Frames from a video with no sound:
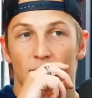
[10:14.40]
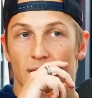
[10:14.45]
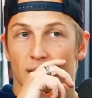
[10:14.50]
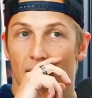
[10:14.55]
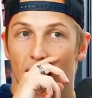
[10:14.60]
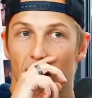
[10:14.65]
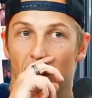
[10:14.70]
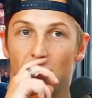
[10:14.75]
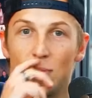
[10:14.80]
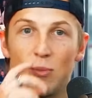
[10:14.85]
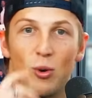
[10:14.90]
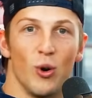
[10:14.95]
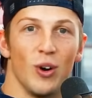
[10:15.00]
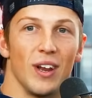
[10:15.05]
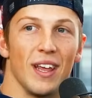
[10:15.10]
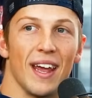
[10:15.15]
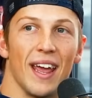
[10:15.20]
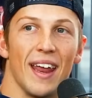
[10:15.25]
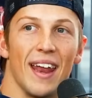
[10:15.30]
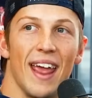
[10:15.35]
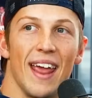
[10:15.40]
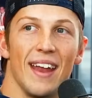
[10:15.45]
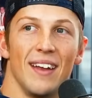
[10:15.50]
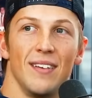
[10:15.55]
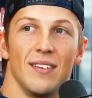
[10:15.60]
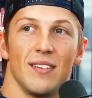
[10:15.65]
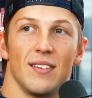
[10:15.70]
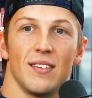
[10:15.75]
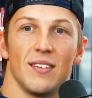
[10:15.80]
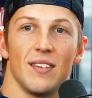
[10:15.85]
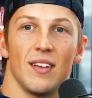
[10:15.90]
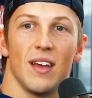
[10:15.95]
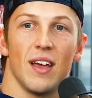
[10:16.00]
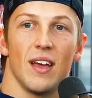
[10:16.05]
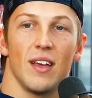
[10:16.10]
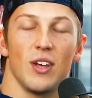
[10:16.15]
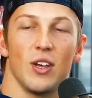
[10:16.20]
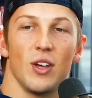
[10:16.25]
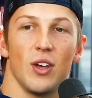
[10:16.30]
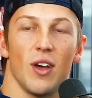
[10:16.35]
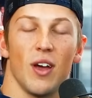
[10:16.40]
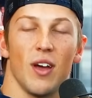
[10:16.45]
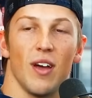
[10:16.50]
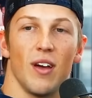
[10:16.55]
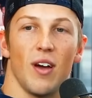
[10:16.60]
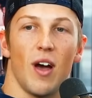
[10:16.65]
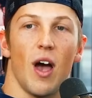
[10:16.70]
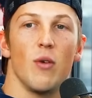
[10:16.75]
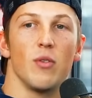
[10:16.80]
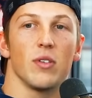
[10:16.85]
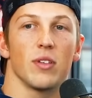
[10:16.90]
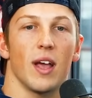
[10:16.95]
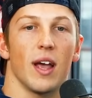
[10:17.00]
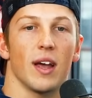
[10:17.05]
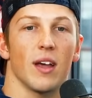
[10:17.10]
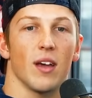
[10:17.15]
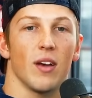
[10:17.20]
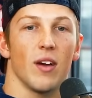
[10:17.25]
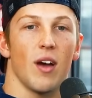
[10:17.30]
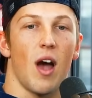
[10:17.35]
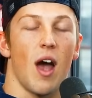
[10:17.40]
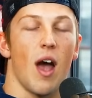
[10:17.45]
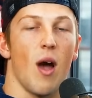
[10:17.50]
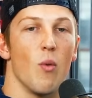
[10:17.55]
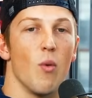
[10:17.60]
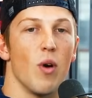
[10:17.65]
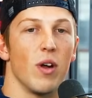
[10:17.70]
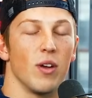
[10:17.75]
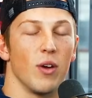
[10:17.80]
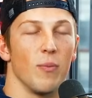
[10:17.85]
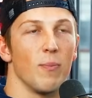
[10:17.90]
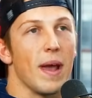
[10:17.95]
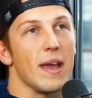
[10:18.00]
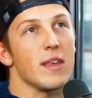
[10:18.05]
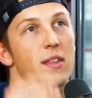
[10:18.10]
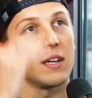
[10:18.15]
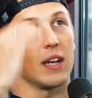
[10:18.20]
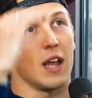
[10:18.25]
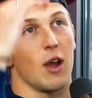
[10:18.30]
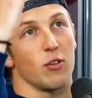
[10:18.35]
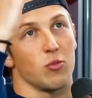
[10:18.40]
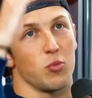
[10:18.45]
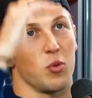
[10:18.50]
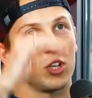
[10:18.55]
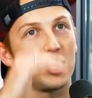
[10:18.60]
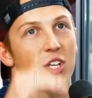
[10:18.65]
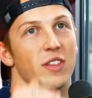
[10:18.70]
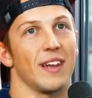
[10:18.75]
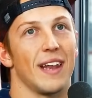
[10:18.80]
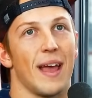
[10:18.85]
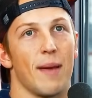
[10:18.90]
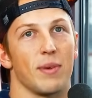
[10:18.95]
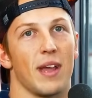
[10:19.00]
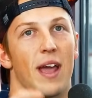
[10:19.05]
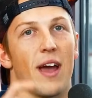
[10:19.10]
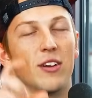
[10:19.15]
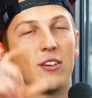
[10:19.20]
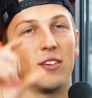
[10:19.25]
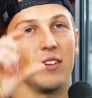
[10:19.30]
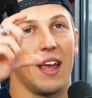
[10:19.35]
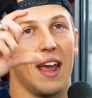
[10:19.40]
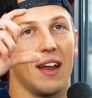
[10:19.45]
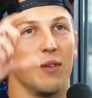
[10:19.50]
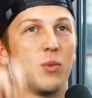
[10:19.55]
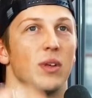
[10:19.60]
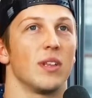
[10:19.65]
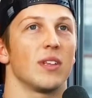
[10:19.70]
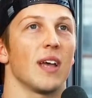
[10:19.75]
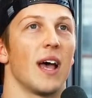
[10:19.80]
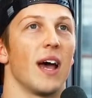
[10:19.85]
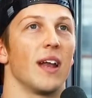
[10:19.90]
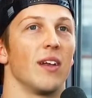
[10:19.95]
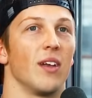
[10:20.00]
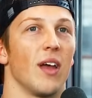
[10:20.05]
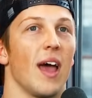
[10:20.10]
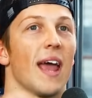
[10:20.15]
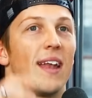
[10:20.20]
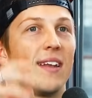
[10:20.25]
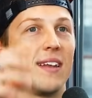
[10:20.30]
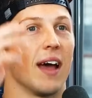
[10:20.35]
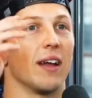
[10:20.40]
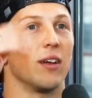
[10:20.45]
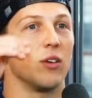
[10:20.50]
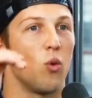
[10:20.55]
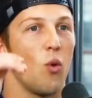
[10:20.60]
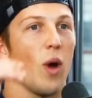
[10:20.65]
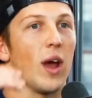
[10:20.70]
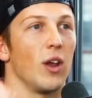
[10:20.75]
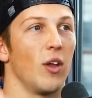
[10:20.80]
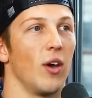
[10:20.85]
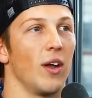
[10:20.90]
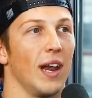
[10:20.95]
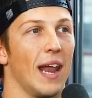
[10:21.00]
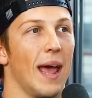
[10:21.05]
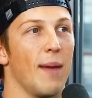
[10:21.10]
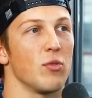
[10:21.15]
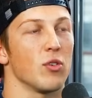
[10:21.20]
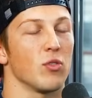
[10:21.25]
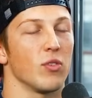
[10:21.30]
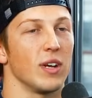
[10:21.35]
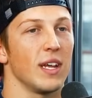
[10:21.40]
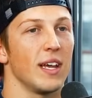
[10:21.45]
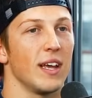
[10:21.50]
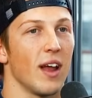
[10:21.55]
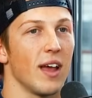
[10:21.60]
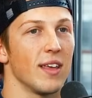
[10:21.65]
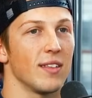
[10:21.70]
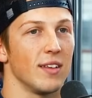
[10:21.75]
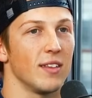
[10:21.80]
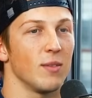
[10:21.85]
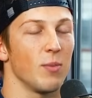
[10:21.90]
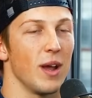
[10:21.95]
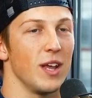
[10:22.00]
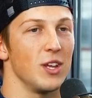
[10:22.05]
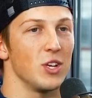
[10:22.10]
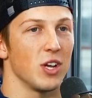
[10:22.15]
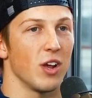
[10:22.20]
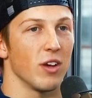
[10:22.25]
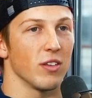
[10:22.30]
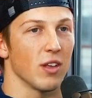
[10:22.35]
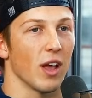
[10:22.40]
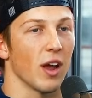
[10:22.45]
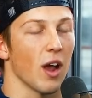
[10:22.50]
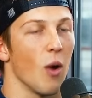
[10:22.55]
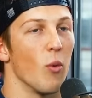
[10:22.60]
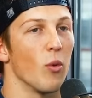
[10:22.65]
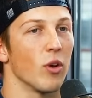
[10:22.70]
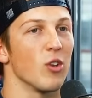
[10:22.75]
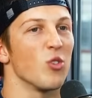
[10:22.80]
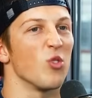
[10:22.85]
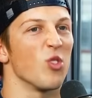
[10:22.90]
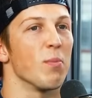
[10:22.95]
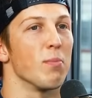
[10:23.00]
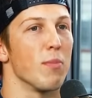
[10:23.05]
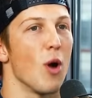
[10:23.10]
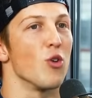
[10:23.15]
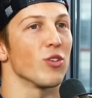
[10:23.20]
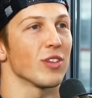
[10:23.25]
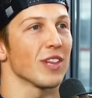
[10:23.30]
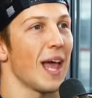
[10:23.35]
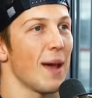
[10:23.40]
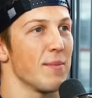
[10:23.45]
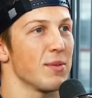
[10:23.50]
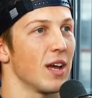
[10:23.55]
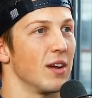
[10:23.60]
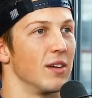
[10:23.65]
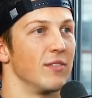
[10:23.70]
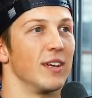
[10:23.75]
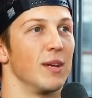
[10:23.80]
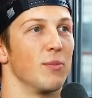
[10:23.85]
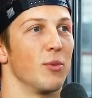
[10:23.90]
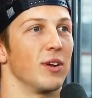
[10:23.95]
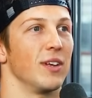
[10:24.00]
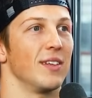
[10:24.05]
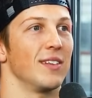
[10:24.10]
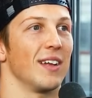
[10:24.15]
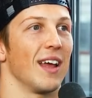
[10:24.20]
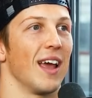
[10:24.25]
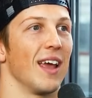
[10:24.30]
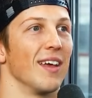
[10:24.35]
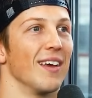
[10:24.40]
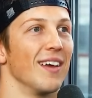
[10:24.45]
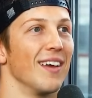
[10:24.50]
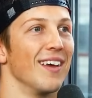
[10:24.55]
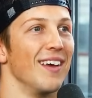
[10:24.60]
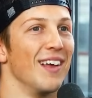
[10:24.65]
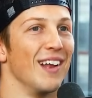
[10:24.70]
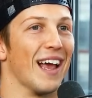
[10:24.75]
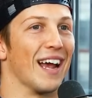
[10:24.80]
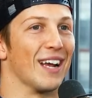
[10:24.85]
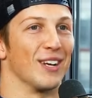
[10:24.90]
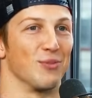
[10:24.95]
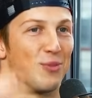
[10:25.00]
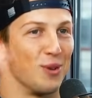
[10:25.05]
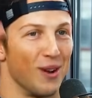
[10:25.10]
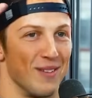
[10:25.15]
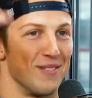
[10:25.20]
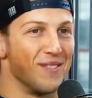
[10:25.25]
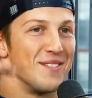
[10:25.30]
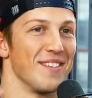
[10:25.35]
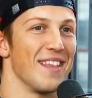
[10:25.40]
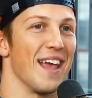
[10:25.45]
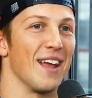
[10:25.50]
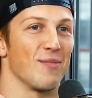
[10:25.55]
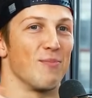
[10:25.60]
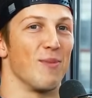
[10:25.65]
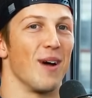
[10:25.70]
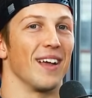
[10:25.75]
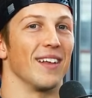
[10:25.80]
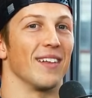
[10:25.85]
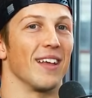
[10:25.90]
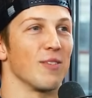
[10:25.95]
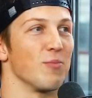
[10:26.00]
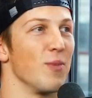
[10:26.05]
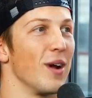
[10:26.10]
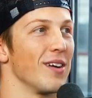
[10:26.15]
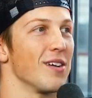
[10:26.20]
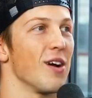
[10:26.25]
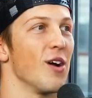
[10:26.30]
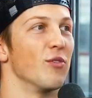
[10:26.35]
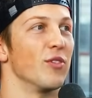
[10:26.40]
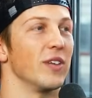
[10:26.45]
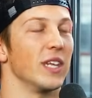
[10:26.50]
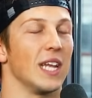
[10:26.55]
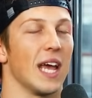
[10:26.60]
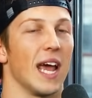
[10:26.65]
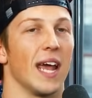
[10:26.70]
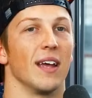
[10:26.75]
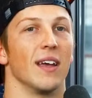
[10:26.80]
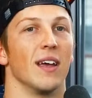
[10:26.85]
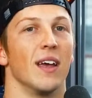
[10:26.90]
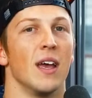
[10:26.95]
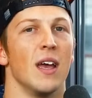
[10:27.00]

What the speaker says: we started the morning and I was like, I was watching the lap counter and we started and I had done quite a lot of laps already and I said to my engineer, I was like, I want to do the most laps out of anybody today. Like I just wanted, that's my goal for the day.